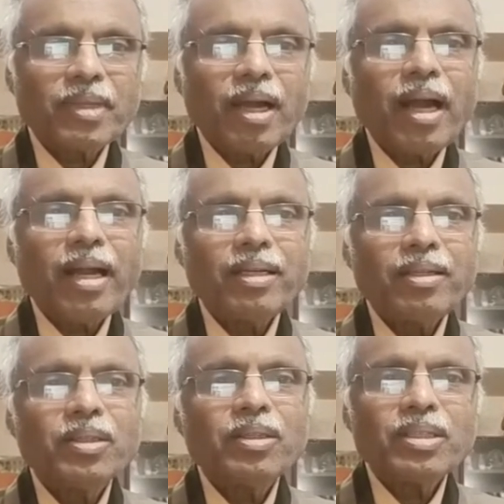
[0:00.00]

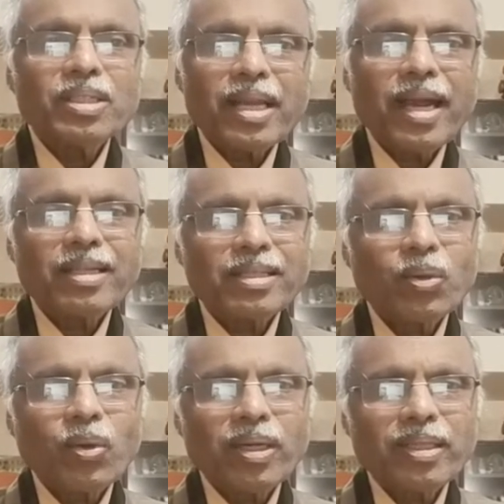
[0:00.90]
And status
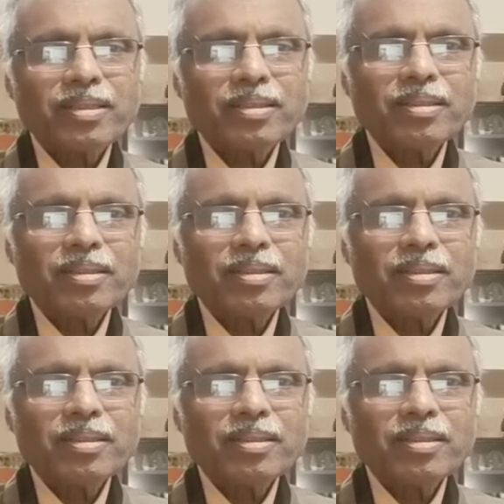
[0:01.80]
holders,